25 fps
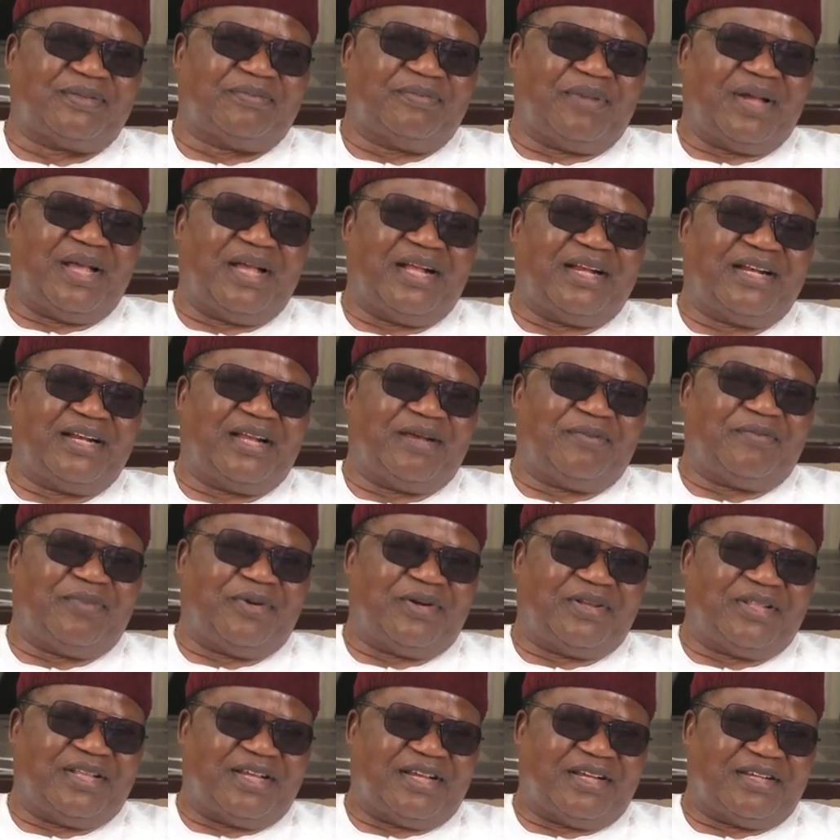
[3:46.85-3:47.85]
My elder
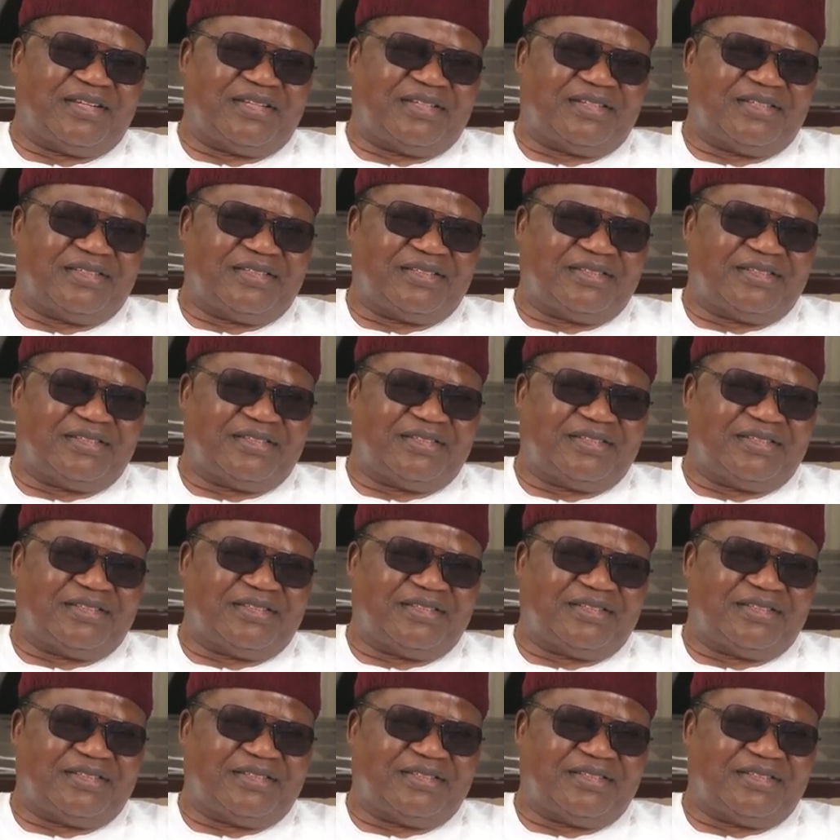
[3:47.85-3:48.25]
brother,